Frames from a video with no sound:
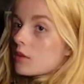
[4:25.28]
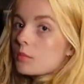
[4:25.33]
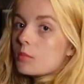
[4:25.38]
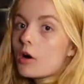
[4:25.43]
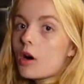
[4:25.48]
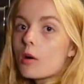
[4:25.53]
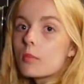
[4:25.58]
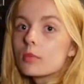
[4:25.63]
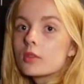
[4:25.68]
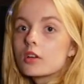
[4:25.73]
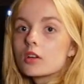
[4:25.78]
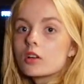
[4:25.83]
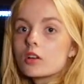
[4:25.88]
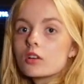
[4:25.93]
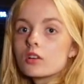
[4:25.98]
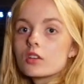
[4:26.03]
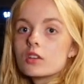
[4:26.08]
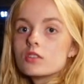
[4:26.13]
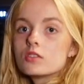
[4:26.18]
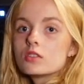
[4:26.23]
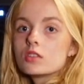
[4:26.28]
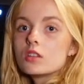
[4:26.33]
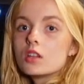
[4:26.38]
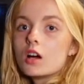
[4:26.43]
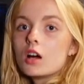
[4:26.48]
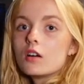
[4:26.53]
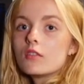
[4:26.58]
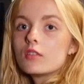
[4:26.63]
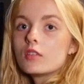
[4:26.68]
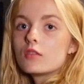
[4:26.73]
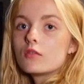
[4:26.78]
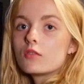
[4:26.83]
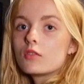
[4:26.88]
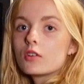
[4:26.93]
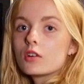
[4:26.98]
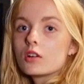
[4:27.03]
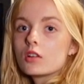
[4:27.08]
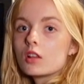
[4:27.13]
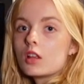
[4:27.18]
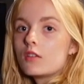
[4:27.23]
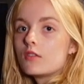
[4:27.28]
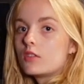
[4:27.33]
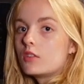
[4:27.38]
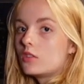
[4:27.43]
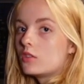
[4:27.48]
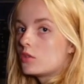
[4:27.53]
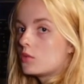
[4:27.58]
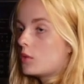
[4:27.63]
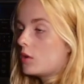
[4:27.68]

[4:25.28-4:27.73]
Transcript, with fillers: to pop the cookies in the oven for 11 to